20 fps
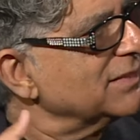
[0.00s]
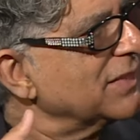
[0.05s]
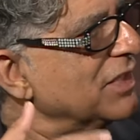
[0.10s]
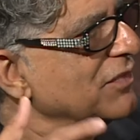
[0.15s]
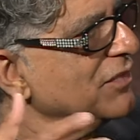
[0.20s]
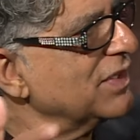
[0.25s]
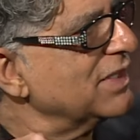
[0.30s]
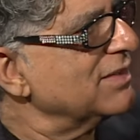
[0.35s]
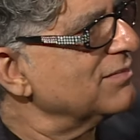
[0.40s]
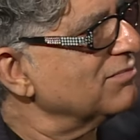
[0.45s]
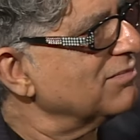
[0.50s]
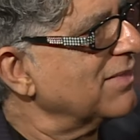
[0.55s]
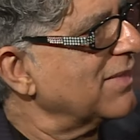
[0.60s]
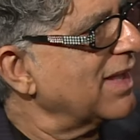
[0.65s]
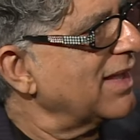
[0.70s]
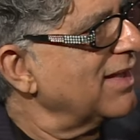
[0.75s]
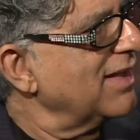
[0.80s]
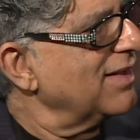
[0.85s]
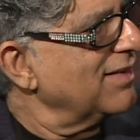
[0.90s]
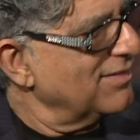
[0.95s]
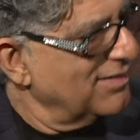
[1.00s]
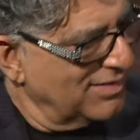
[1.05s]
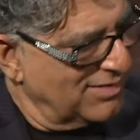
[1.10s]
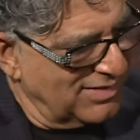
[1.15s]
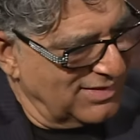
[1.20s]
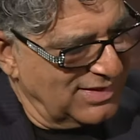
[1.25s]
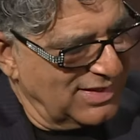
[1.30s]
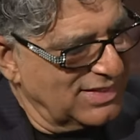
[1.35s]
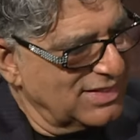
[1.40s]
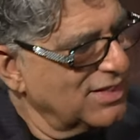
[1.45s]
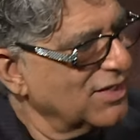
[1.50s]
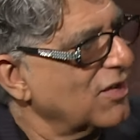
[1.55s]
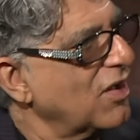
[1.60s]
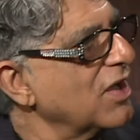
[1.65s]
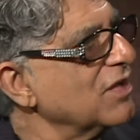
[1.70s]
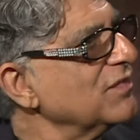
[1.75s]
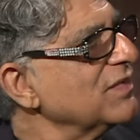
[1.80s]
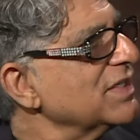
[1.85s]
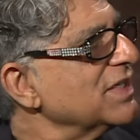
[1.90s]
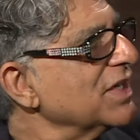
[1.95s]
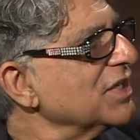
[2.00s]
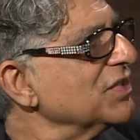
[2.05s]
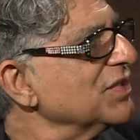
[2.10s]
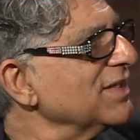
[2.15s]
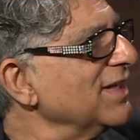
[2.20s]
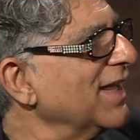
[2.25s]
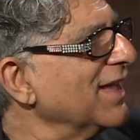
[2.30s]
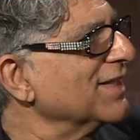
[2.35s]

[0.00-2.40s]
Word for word: even in a conversation